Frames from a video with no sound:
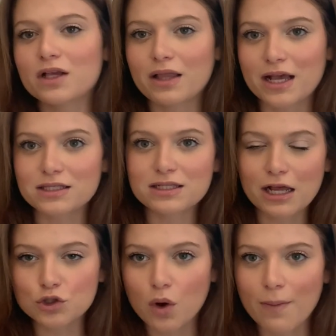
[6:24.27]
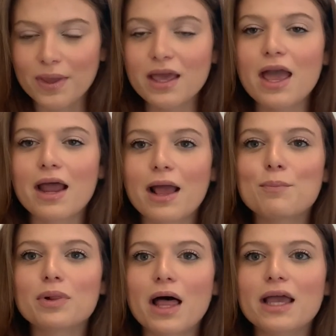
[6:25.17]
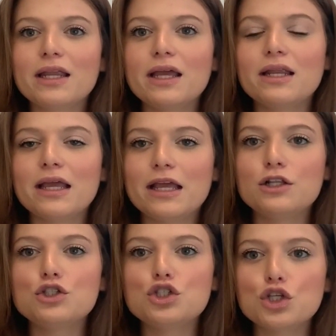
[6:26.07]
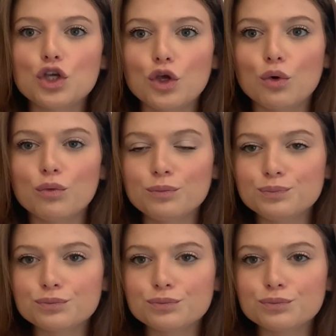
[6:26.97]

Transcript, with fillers: classes had taught me and I applied it into